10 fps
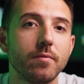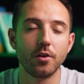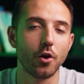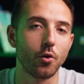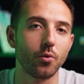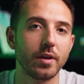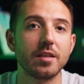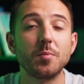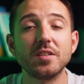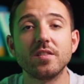No. It
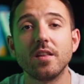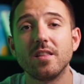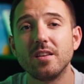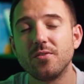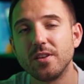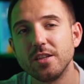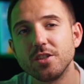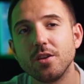means that the definition